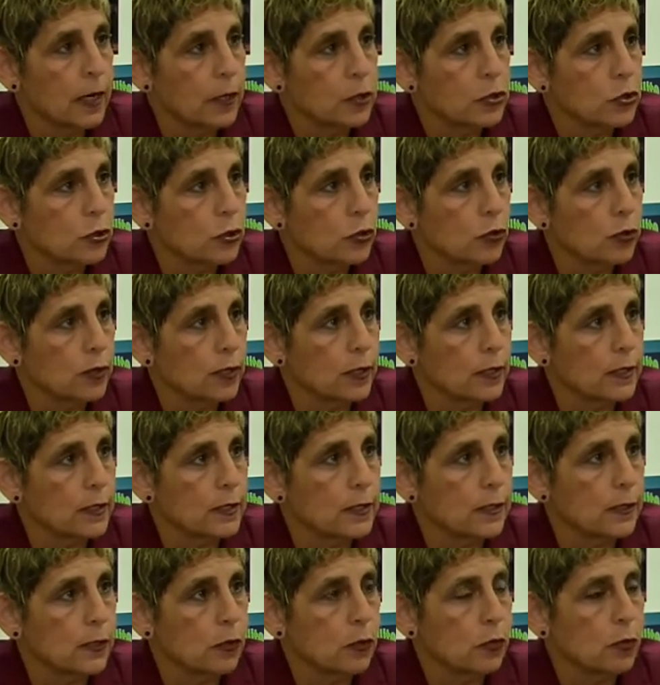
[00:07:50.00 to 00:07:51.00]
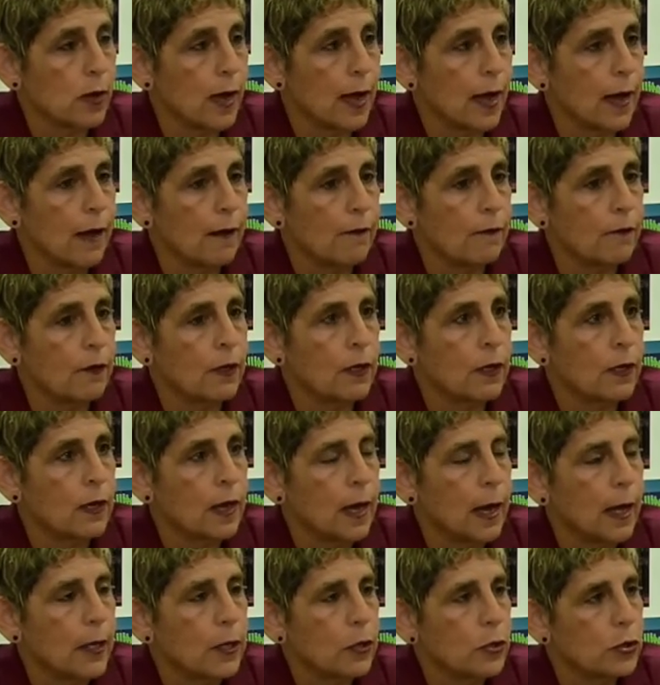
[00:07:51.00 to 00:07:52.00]
journeys. You have
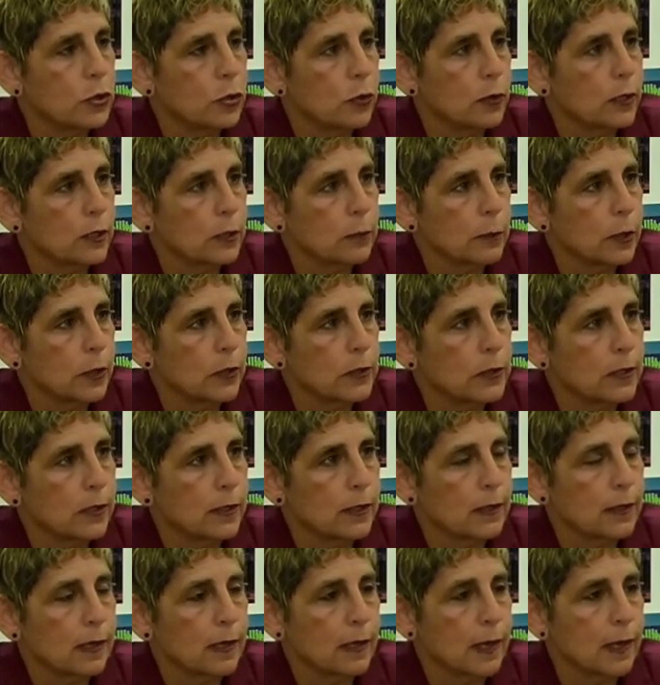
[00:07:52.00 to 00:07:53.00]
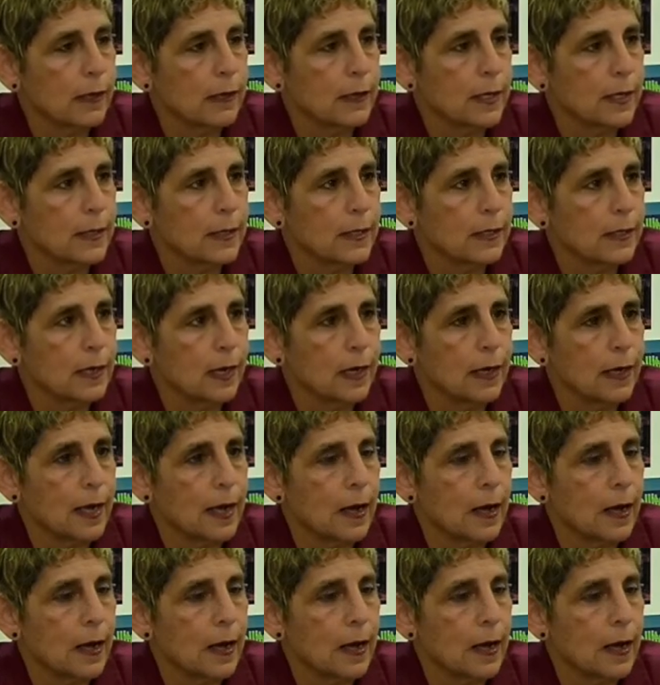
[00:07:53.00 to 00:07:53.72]
a user experience that doesn't